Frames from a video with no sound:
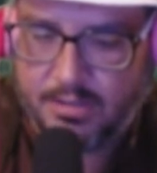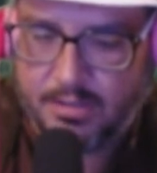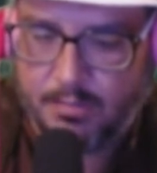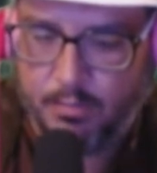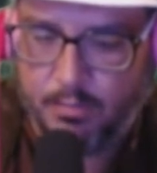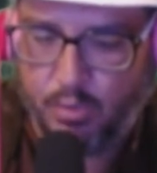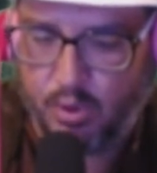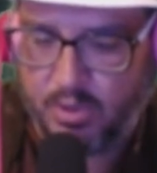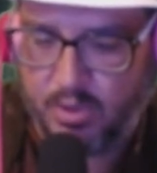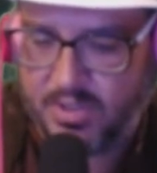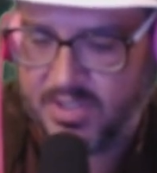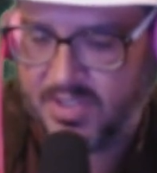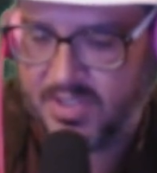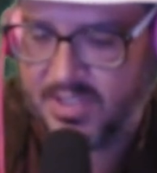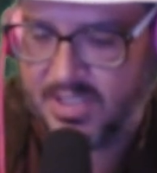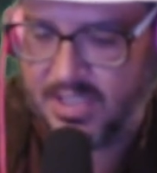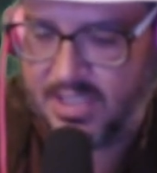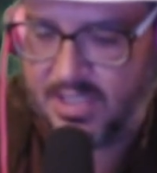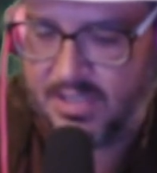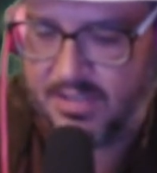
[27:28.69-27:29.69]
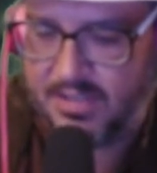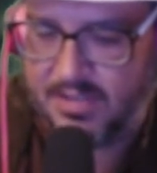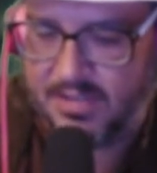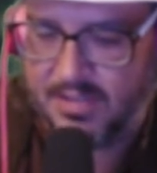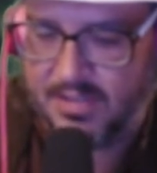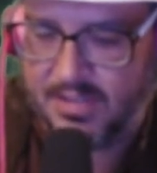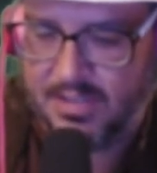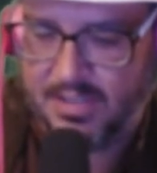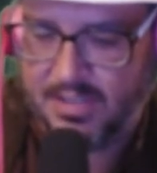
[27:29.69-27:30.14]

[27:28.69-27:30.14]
Boris says.